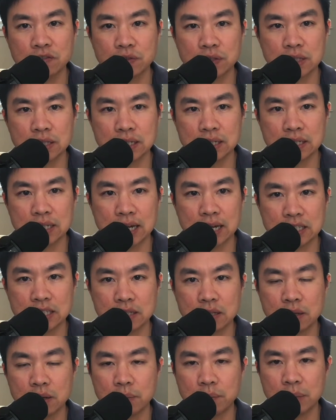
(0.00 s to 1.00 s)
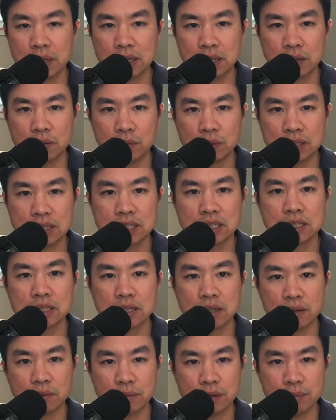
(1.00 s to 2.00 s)
for success, but the
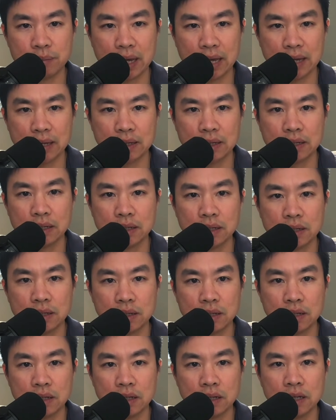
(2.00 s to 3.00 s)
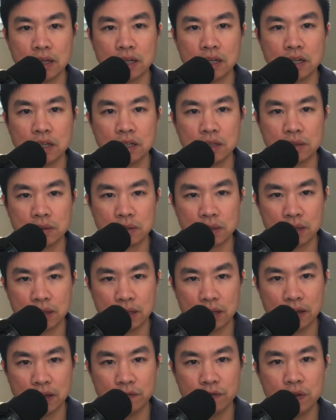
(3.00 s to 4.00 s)
risks remain.
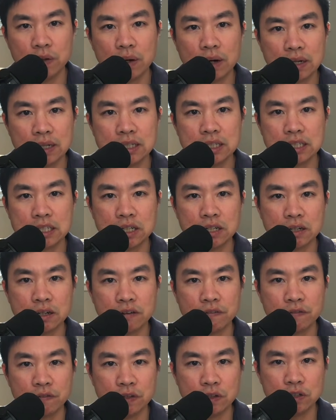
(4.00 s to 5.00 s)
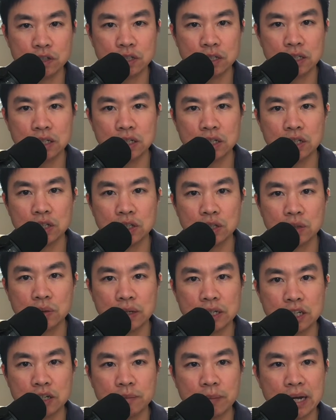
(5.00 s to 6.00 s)
If you are considering a fusion, you
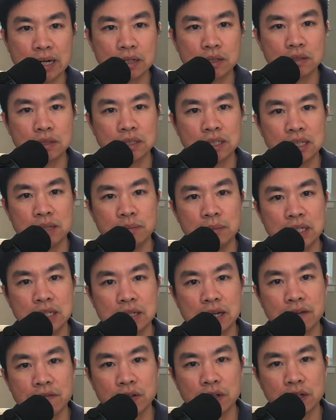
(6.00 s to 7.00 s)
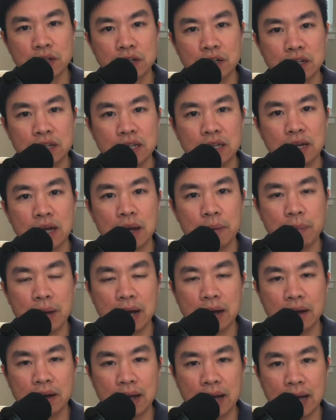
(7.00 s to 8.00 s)
and your medical team need to have clarity
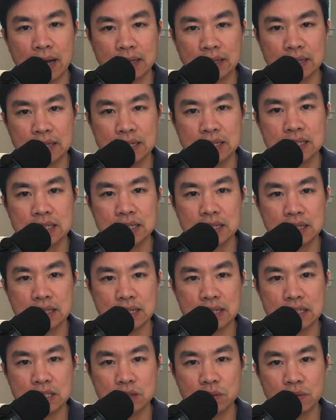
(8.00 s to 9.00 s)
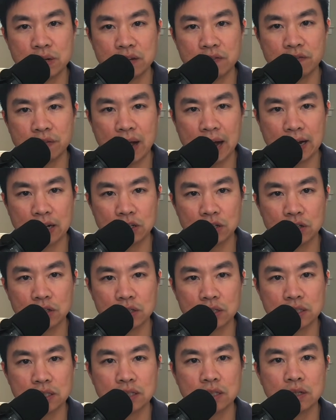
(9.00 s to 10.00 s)
about at least these 3
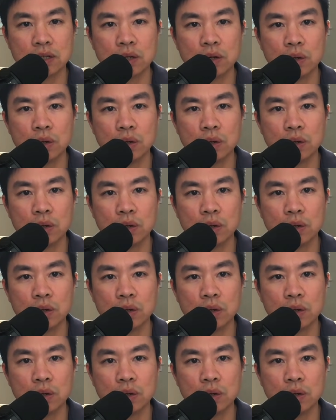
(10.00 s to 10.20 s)
factors.